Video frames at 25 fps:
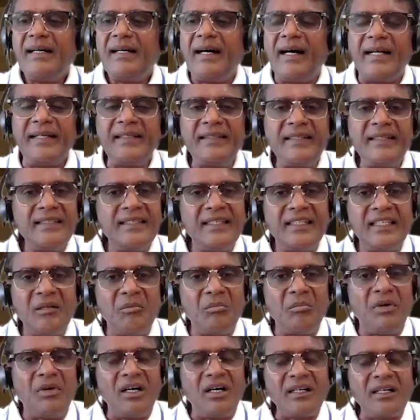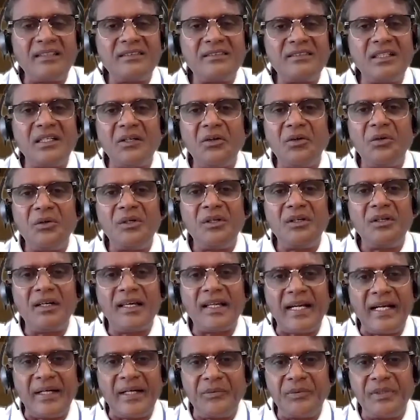Until then, the markets are going to
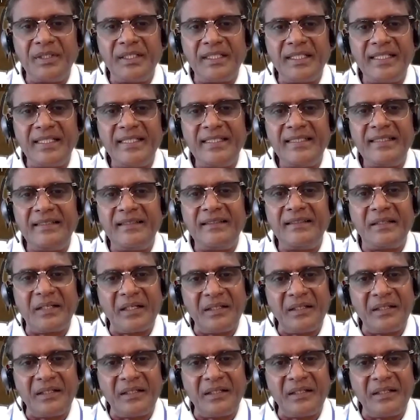gravitate,